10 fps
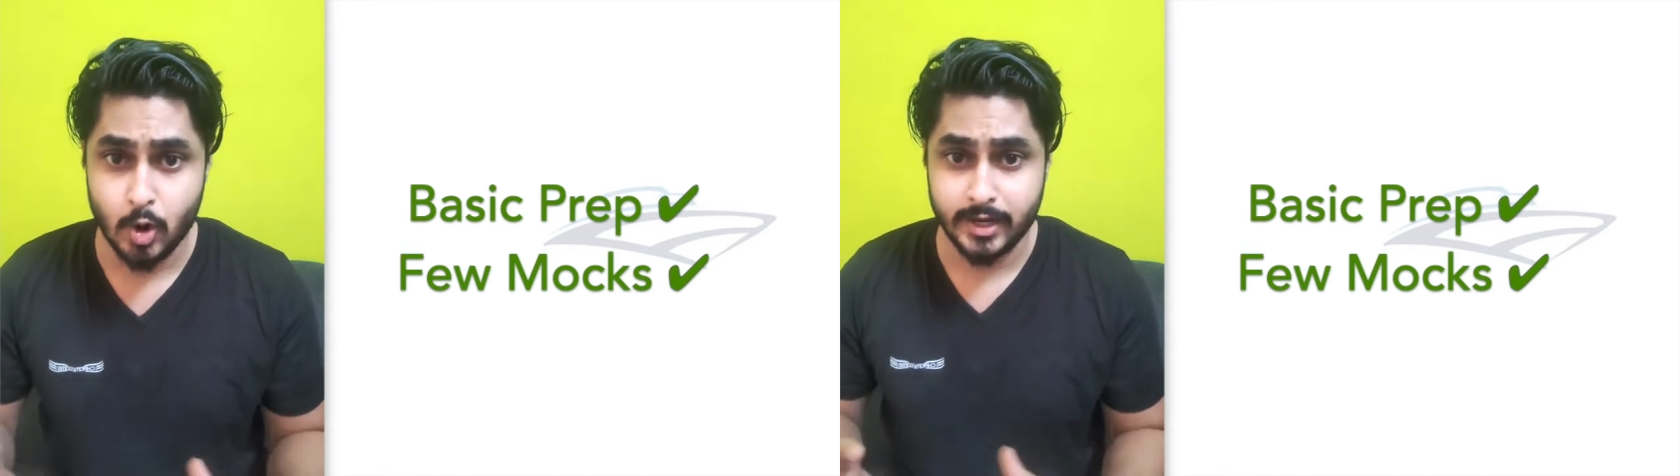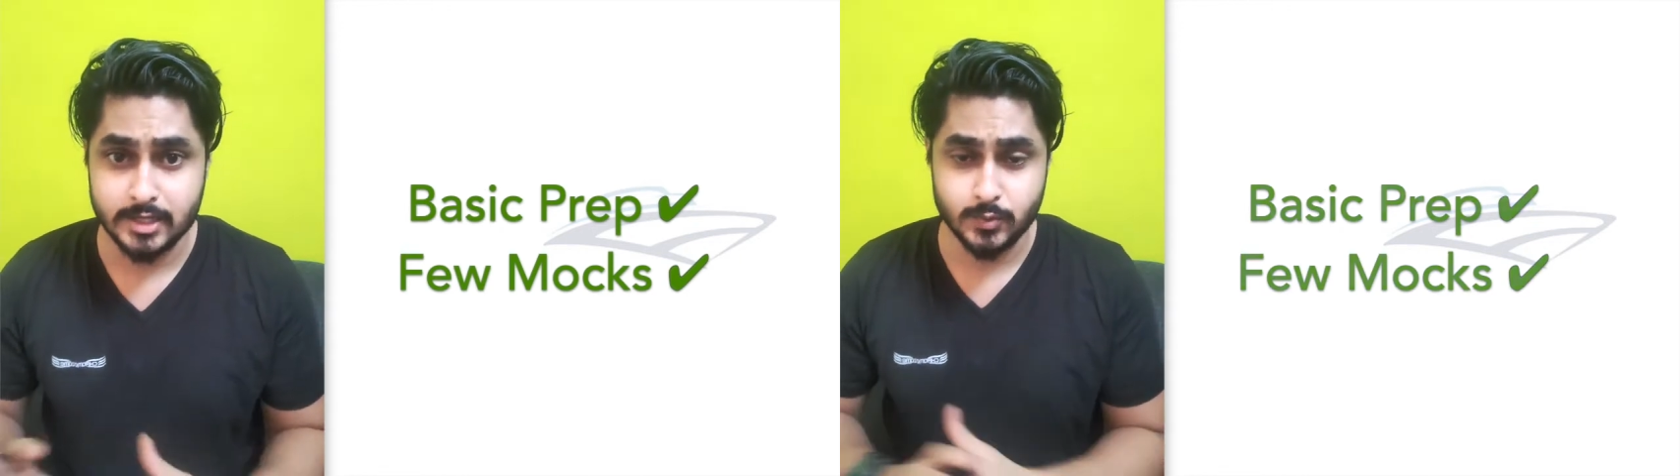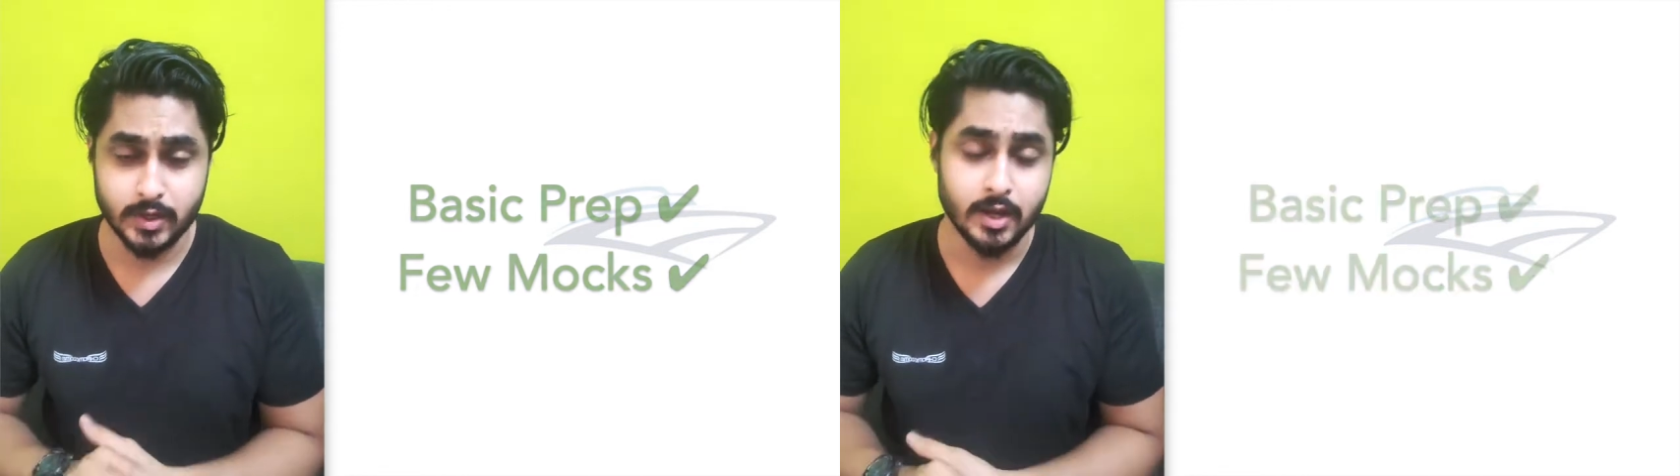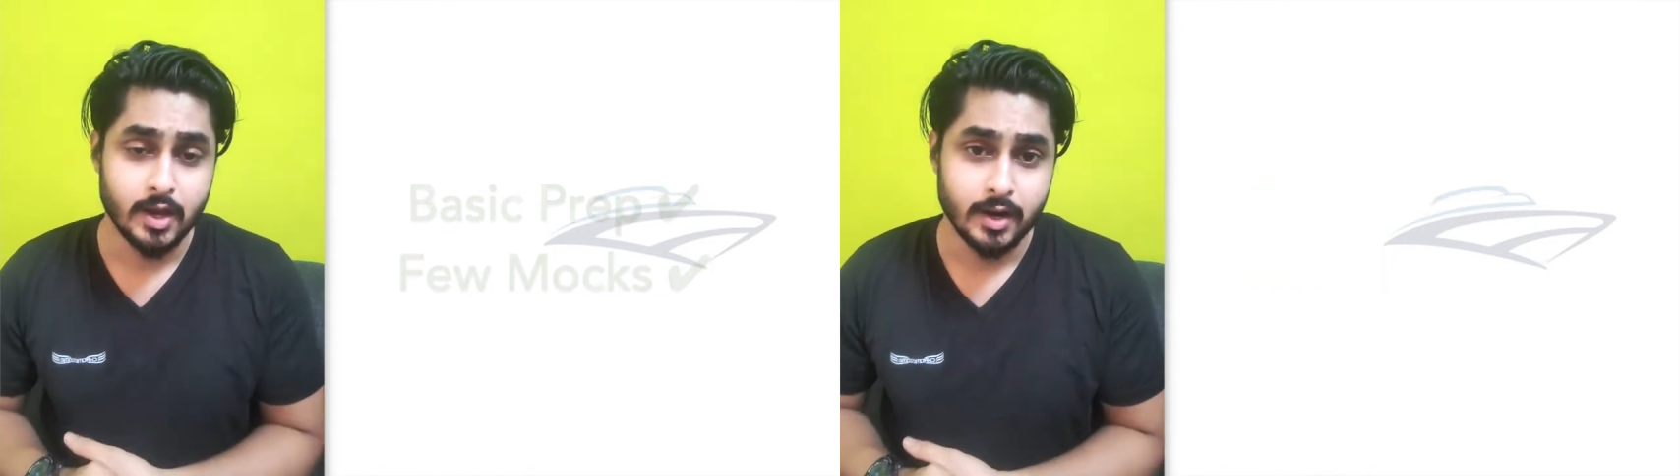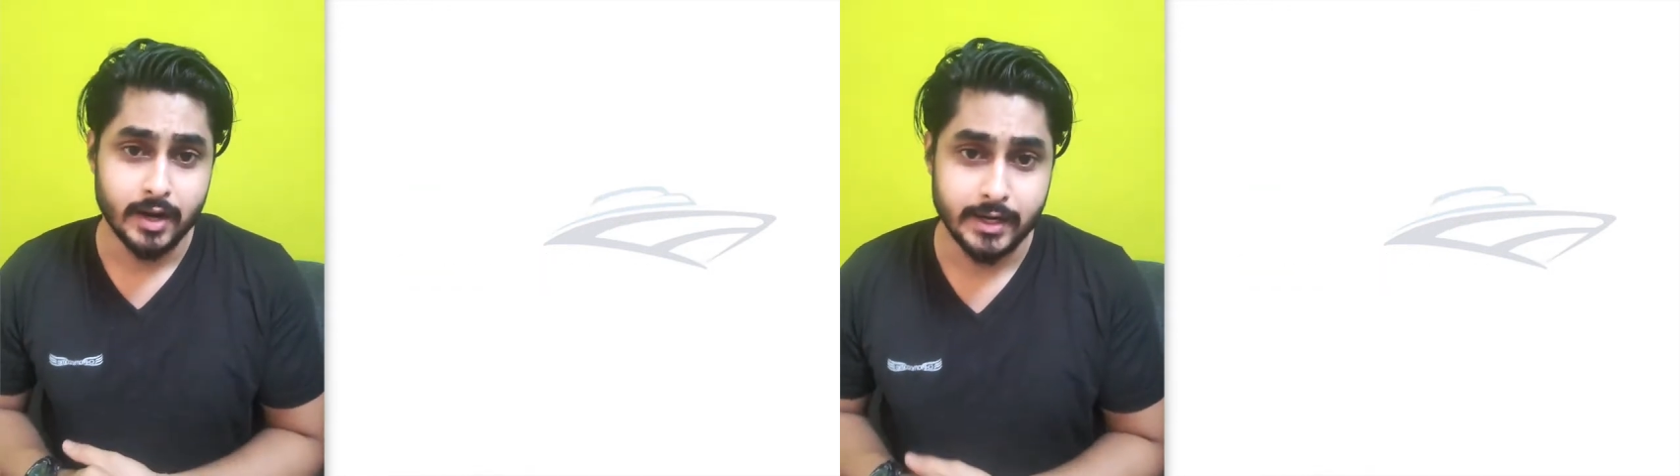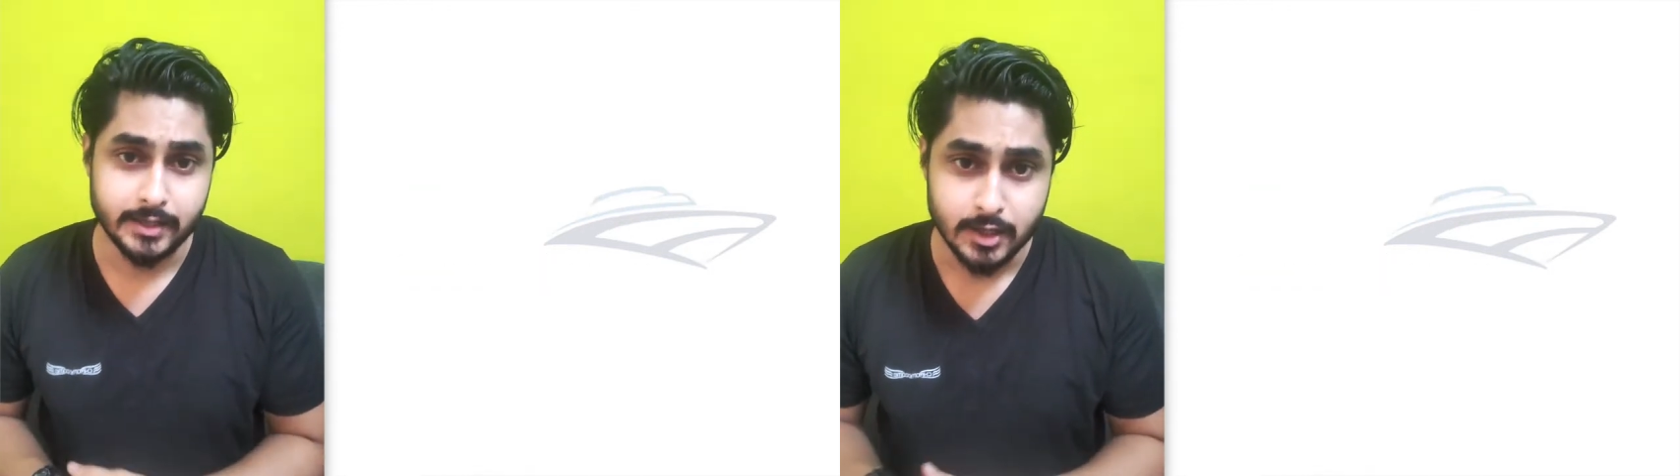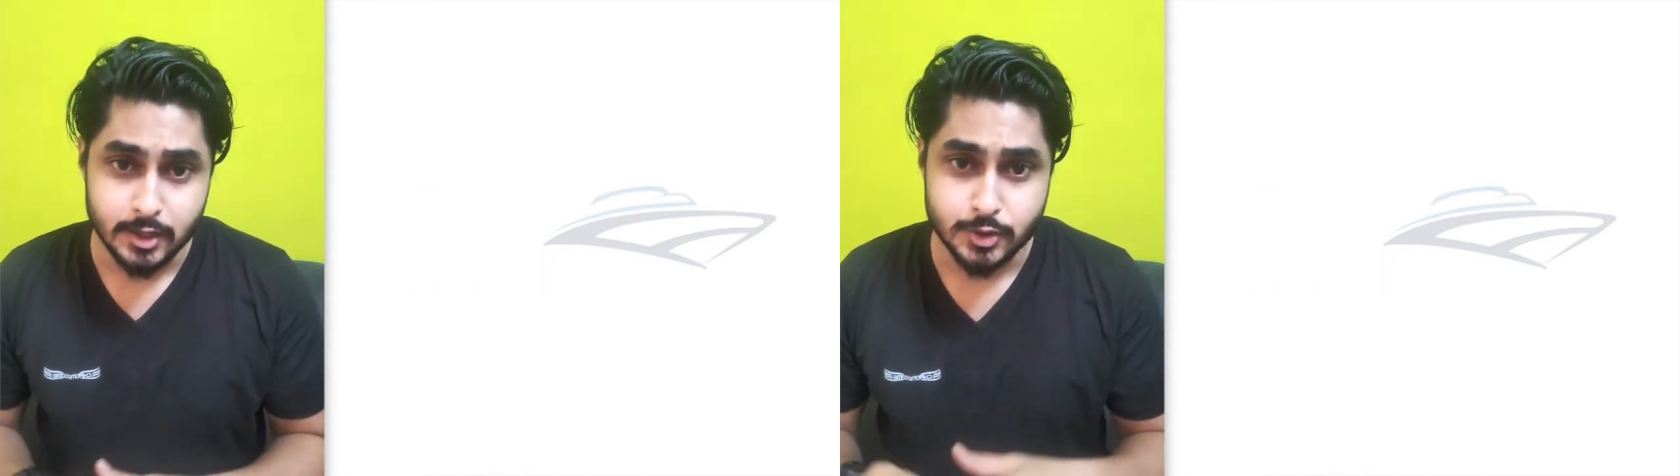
quant as well, right?